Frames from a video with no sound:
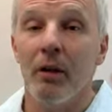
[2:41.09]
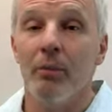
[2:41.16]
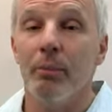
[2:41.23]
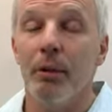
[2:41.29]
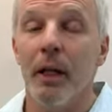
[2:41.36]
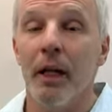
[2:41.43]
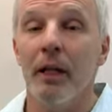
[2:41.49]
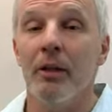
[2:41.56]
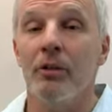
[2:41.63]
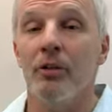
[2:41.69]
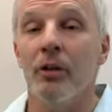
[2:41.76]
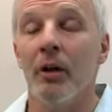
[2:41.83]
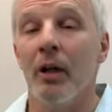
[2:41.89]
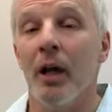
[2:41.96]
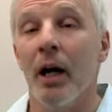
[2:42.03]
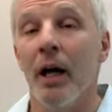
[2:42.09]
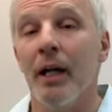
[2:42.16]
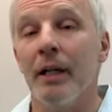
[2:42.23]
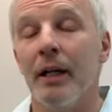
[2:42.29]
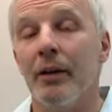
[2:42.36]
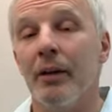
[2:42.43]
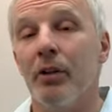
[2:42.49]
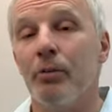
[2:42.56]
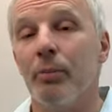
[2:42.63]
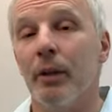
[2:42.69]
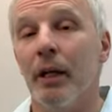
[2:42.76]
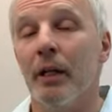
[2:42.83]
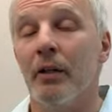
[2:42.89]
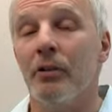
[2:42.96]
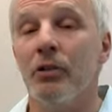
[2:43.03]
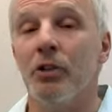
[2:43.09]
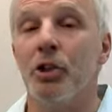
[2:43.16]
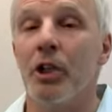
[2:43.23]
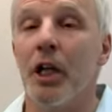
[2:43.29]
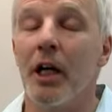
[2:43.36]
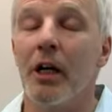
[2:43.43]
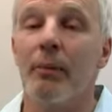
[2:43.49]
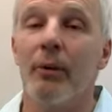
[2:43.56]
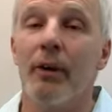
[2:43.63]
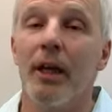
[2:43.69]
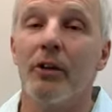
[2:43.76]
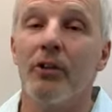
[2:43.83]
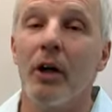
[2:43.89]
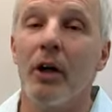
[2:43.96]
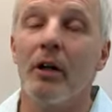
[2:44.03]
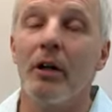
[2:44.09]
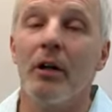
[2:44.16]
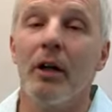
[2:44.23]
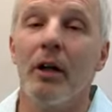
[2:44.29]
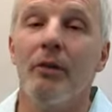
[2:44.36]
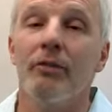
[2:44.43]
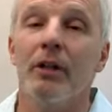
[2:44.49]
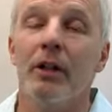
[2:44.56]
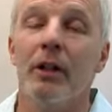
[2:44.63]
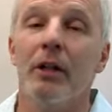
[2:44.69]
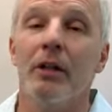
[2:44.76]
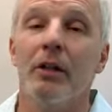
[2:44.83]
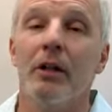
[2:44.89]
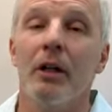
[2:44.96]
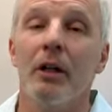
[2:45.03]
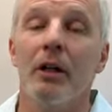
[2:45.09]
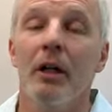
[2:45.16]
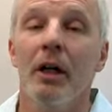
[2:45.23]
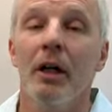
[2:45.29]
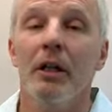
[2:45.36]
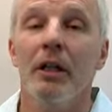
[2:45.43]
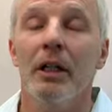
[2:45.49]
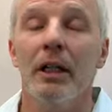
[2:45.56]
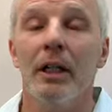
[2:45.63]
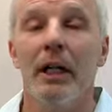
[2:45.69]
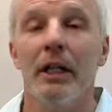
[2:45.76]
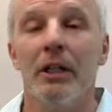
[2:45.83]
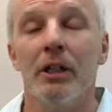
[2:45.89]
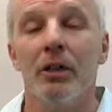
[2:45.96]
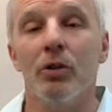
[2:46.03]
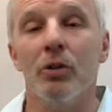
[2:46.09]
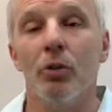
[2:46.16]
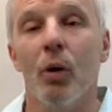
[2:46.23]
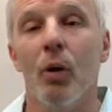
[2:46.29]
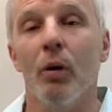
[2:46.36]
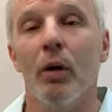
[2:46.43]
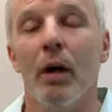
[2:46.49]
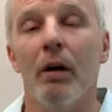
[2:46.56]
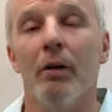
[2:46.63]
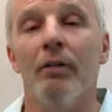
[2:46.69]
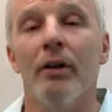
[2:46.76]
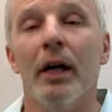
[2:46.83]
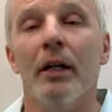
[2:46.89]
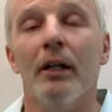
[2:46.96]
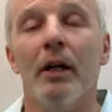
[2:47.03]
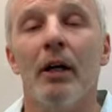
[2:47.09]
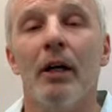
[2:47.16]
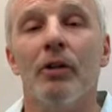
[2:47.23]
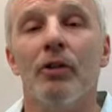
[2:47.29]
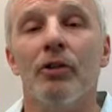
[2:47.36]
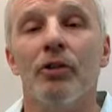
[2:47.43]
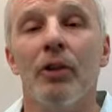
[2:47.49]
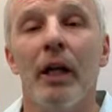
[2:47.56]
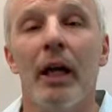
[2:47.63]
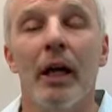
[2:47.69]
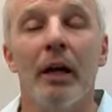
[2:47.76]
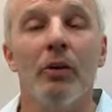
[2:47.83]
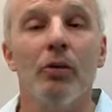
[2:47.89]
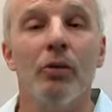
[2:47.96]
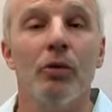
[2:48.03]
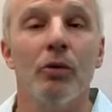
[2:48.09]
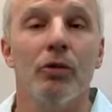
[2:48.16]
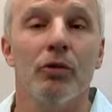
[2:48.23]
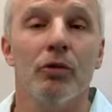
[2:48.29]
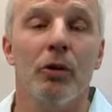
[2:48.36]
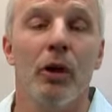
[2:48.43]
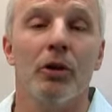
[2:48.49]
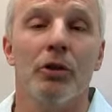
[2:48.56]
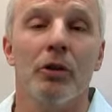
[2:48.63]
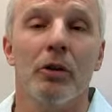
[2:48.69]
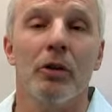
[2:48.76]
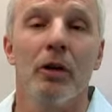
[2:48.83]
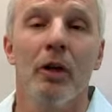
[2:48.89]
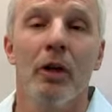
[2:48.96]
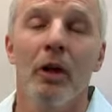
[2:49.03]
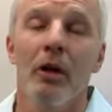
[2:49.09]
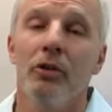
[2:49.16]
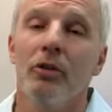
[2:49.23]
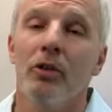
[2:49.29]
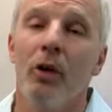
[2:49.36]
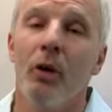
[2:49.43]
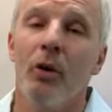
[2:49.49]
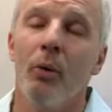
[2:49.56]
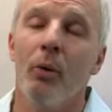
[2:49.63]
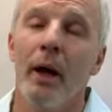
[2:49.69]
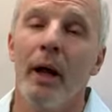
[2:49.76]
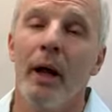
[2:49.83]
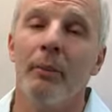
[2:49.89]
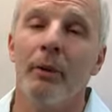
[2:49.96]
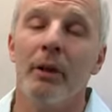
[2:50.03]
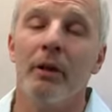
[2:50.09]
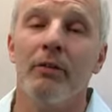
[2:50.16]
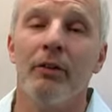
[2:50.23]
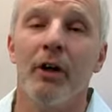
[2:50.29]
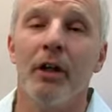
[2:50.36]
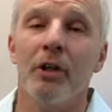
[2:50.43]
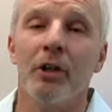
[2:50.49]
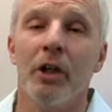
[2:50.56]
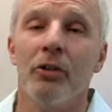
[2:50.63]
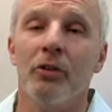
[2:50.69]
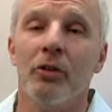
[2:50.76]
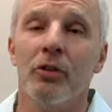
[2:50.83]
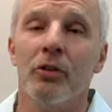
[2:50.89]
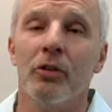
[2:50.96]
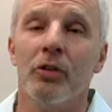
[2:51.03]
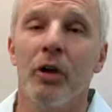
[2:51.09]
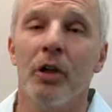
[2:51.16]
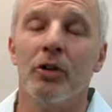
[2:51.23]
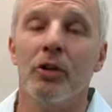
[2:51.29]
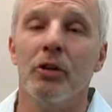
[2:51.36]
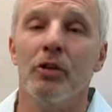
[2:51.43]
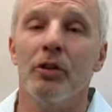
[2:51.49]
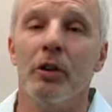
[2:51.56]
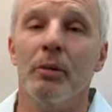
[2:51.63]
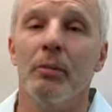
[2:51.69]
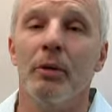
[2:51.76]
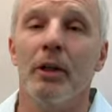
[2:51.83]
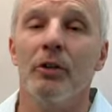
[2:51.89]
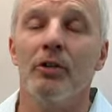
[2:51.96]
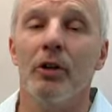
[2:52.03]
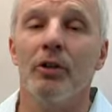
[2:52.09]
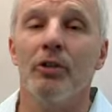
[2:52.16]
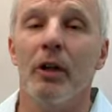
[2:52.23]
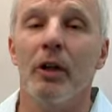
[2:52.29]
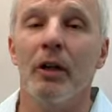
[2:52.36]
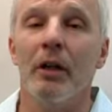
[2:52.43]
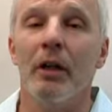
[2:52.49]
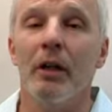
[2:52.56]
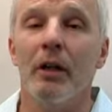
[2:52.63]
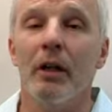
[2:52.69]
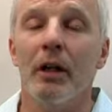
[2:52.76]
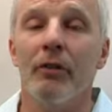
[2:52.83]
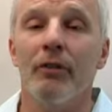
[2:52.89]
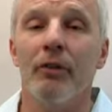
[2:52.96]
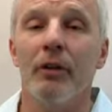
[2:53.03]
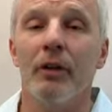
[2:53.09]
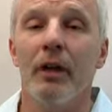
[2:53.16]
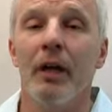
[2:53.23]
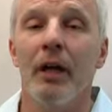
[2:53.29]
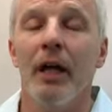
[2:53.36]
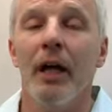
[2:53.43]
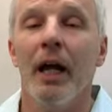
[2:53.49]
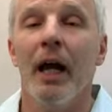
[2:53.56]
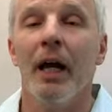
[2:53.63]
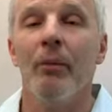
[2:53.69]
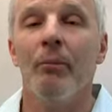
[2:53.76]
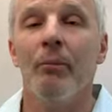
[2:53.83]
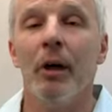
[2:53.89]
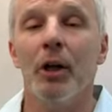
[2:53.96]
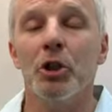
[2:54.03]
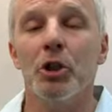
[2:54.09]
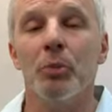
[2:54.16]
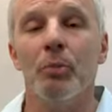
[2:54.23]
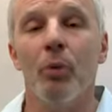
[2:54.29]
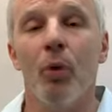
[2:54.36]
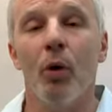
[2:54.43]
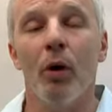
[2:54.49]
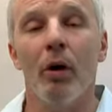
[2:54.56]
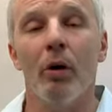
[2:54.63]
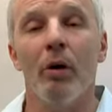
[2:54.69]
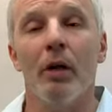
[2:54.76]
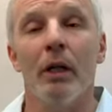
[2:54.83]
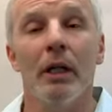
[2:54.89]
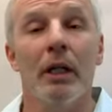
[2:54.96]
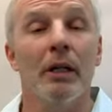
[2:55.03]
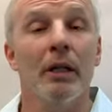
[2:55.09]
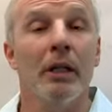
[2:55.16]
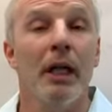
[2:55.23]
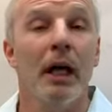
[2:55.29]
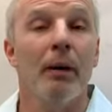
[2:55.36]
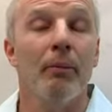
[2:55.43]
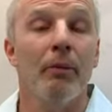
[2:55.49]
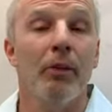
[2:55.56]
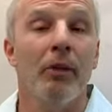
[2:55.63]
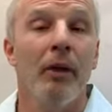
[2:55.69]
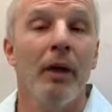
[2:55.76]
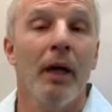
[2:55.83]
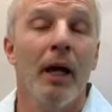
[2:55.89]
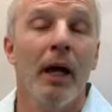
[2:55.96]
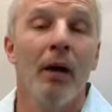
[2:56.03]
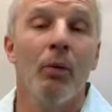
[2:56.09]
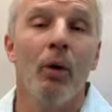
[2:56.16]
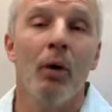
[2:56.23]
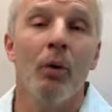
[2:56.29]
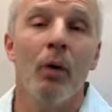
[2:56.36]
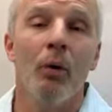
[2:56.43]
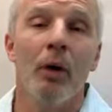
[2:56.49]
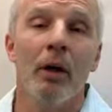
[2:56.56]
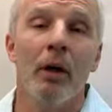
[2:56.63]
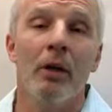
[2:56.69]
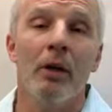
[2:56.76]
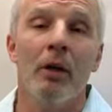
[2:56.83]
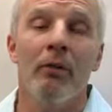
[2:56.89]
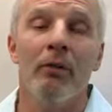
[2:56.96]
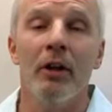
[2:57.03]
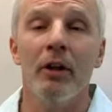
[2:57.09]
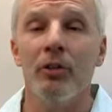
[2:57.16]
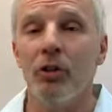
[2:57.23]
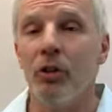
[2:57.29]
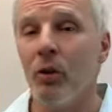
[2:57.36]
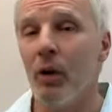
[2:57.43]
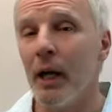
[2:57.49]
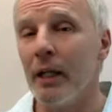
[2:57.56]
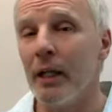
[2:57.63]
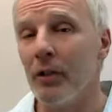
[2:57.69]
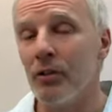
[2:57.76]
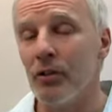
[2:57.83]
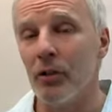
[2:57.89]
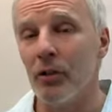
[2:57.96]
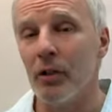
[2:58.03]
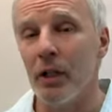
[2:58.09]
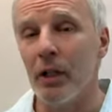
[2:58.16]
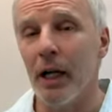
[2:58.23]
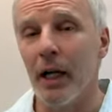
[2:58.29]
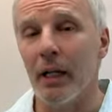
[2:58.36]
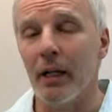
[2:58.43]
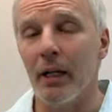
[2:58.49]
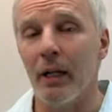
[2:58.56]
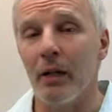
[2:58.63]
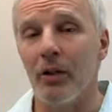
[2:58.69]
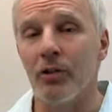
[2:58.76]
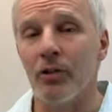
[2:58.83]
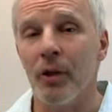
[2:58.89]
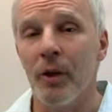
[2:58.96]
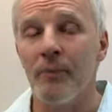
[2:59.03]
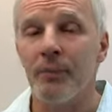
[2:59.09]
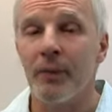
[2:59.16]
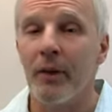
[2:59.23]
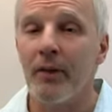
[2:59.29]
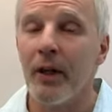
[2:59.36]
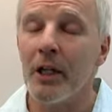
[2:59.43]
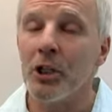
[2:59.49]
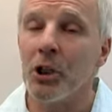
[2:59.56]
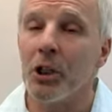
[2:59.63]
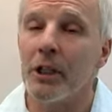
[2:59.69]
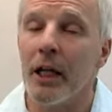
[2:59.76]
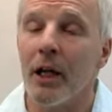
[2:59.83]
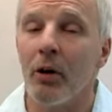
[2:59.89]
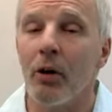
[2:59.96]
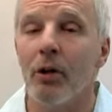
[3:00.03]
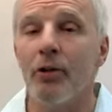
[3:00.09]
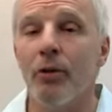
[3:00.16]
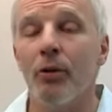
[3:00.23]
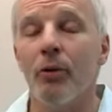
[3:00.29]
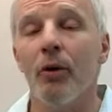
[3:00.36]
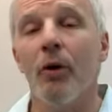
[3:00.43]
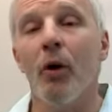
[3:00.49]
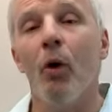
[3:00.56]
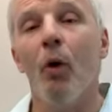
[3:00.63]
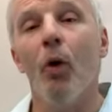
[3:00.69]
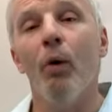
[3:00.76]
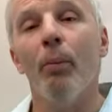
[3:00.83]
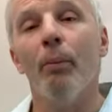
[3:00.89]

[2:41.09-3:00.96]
plane is in light and this plane is in shadow, but that's not enough to get control of and to understand true structure. So the way I'm going to define gesture and structure is going to be, as I said, a little different and much more in depth. And what we want to do, if these two ideas are good ideas, they should carry us through the whole